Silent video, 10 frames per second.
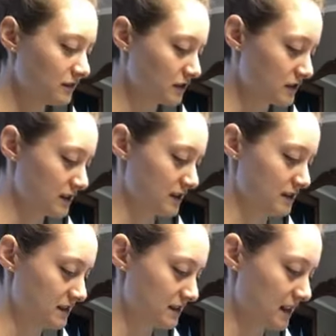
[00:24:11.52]

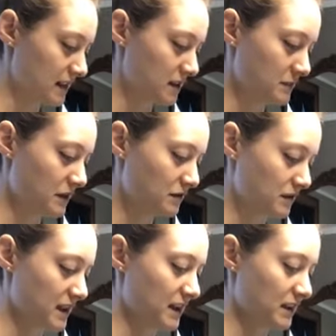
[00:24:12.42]
versus thinking about,
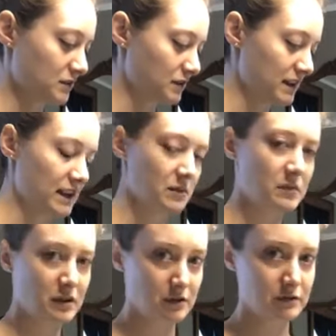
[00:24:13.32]
okay, I can only
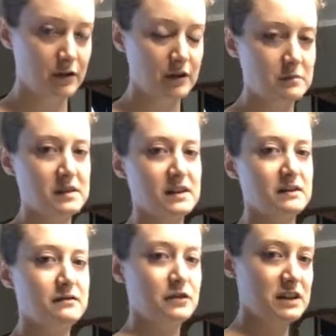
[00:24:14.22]
get pillow forms
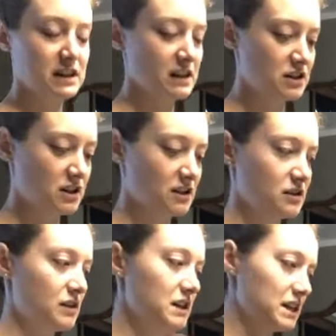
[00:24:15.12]
in 14
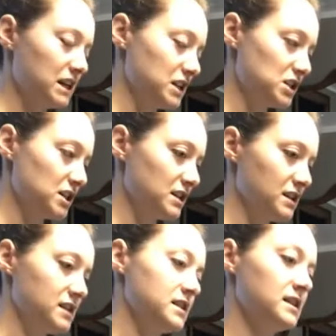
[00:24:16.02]
inches or 18
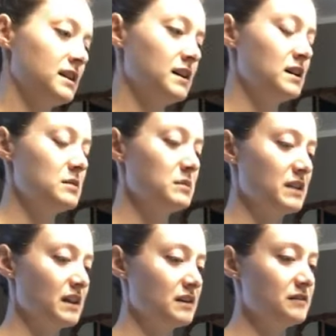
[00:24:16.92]
inches,
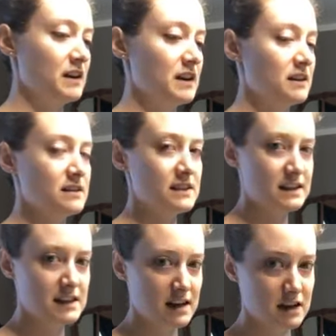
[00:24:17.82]
but then if I need a
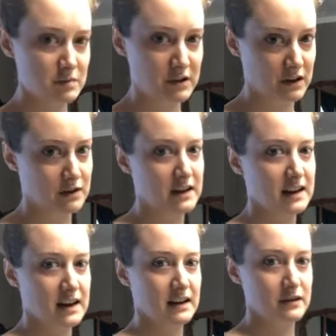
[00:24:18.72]
16-inch pillow, I
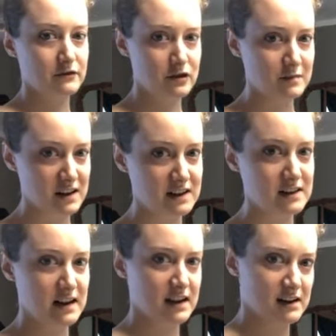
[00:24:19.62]
can't get a form
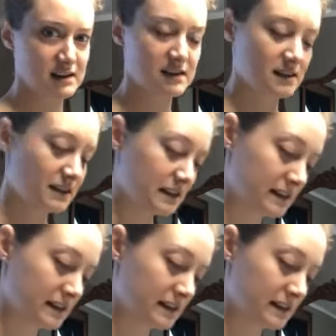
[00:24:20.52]
that size.